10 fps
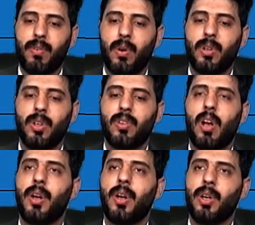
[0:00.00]
conscious
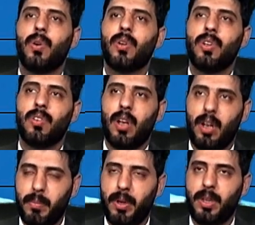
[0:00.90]
and unconscious
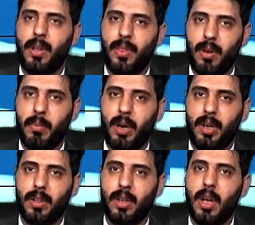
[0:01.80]
elements in the
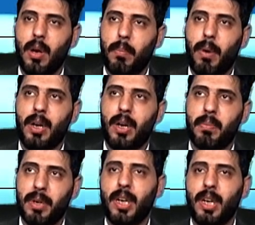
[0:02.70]
mind by
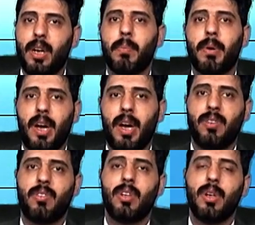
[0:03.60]
bringing
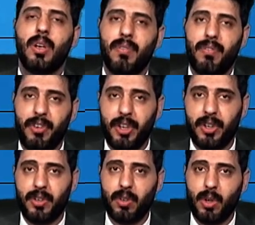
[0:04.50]
repressed
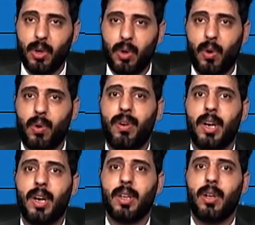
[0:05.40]
fears,
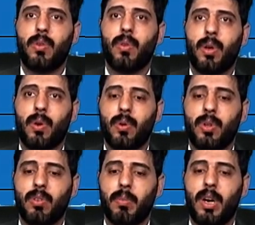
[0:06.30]
conflict into the
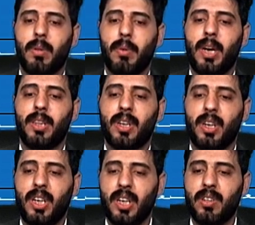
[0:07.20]
conscious mind by
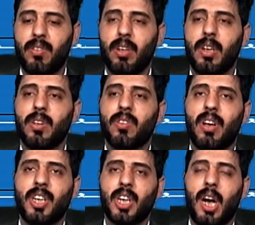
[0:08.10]
techniques
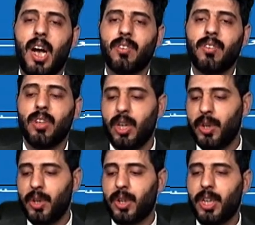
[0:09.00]
such as
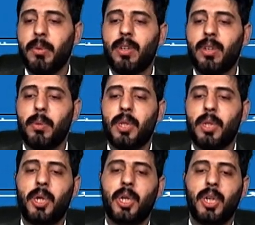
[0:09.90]
dream
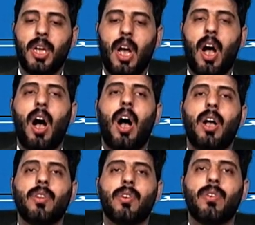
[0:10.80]
interpretation
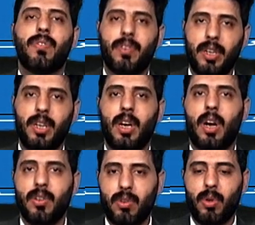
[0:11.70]
and free
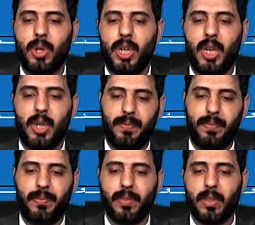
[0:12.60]
association.
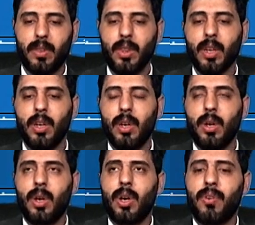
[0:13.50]

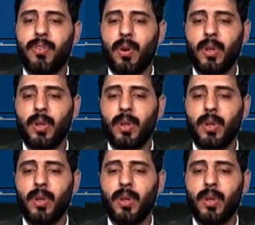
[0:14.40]
Freud